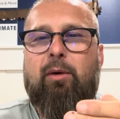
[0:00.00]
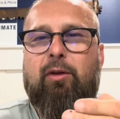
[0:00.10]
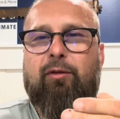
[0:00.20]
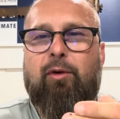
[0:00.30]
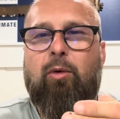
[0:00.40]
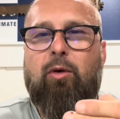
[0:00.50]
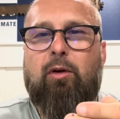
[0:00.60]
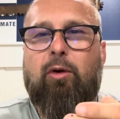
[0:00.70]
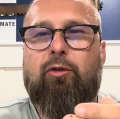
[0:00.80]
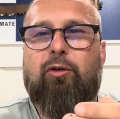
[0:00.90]
with the phone
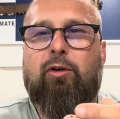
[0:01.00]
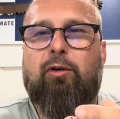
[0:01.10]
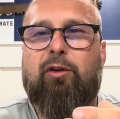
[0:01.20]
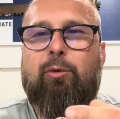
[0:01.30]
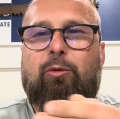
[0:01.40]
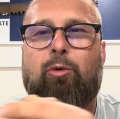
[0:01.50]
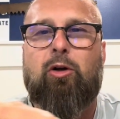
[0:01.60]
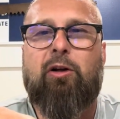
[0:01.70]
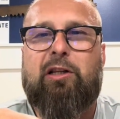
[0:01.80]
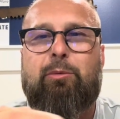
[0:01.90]
closer because it was more
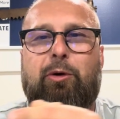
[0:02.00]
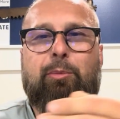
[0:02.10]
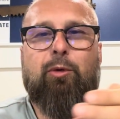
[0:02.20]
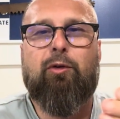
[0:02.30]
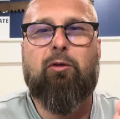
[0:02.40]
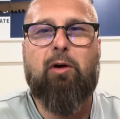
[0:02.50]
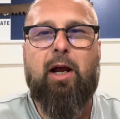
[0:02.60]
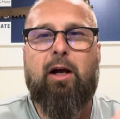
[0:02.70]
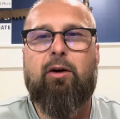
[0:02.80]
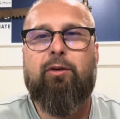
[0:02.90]
comfortable to move it
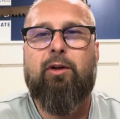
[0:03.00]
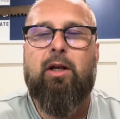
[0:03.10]
around.